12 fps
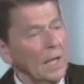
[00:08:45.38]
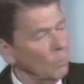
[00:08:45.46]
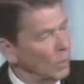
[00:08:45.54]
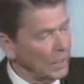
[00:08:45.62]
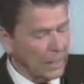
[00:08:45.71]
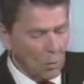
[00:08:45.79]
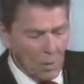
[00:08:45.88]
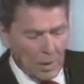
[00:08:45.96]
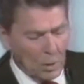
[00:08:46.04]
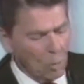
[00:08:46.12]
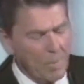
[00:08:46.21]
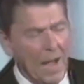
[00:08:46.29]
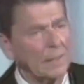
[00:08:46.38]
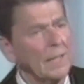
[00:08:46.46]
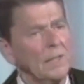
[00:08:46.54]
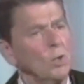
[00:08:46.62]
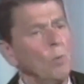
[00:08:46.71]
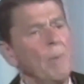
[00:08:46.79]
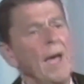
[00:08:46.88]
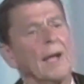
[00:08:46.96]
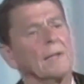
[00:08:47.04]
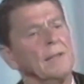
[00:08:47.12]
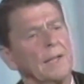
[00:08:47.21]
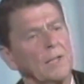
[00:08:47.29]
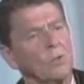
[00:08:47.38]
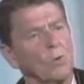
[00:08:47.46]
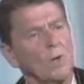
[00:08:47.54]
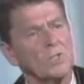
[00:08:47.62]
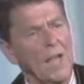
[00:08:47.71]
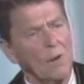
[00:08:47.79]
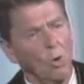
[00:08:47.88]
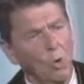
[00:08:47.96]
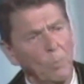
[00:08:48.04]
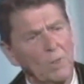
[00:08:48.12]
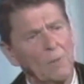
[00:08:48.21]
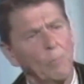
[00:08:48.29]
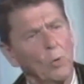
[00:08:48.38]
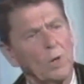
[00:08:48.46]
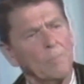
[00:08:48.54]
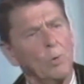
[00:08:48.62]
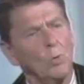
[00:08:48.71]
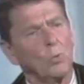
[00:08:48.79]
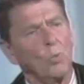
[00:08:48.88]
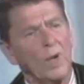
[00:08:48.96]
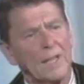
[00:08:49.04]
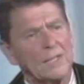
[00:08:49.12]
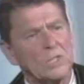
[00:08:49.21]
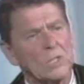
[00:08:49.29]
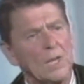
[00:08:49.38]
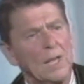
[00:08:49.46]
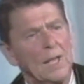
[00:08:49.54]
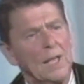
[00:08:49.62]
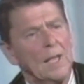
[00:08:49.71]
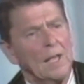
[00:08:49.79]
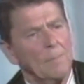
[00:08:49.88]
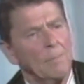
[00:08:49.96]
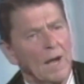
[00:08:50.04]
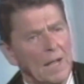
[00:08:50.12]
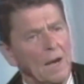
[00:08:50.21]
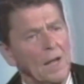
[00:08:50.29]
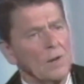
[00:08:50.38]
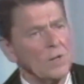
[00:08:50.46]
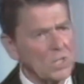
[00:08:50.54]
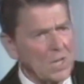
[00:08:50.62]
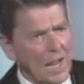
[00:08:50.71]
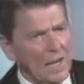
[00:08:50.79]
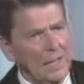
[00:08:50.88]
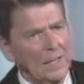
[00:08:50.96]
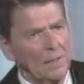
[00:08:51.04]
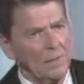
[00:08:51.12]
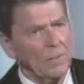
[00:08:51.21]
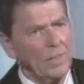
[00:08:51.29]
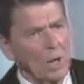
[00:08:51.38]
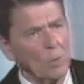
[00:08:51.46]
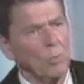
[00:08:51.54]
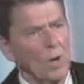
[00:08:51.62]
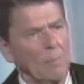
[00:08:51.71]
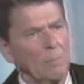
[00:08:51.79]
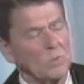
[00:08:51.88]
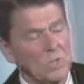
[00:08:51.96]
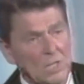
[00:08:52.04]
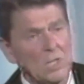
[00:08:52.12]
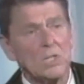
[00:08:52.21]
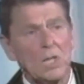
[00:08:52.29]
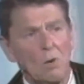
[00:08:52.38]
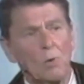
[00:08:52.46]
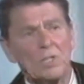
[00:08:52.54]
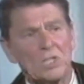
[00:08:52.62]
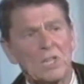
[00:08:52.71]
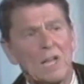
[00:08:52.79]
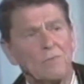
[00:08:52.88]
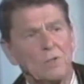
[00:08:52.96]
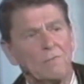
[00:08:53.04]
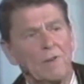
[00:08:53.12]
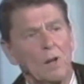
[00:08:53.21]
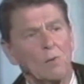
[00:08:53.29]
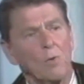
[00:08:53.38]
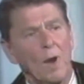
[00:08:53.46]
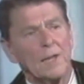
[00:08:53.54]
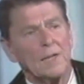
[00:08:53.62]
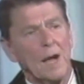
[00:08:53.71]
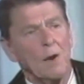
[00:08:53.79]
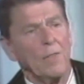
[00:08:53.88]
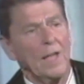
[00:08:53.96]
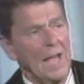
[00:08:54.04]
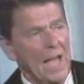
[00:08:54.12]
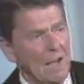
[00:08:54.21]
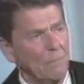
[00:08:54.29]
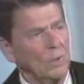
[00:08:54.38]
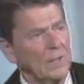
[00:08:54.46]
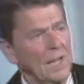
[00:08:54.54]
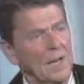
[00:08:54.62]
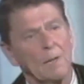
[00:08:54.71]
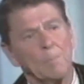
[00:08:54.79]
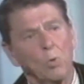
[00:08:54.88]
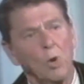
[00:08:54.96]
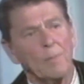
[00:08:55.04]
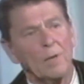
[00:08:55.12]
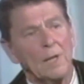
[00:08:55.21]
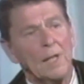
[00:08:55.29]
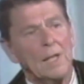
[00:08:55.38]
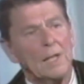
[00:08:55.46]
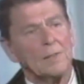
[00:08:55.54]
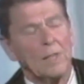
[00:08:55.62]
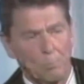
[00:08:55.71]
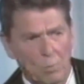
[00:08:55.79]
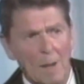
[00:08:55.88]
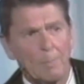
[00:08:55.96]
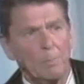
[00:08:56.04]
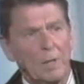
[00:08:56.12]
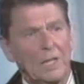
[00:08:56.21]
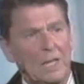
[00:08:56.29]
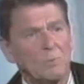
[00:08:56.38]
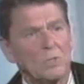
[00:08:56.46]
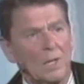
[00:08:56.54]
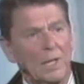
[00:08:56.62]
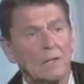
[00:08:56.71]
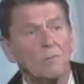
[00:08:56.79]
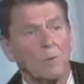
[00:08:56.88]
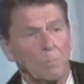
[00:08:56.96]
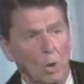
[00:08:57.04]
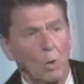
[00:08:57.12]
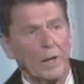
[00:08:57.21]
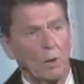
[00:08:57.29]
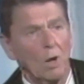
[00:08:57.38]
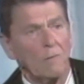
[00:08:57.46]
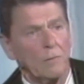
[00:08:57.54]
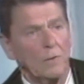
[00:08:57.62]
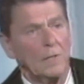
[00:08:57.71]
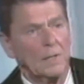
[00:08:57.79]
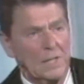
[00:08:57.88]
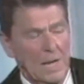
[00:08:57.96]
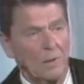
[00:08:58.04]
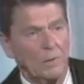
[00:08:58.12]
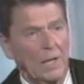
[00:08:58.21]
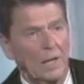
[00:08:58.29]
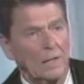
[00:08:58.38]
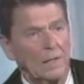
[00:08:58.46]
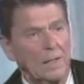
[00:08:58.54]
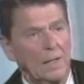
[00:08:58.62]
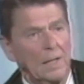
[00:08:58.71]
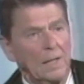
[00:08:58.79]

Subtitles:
And when they want to go back, they can go back, and they can cross and open the border both ways by understanding their problems. This is the only safety valve right now they have with that unemployment that probably keeps the lid from blowing off down there.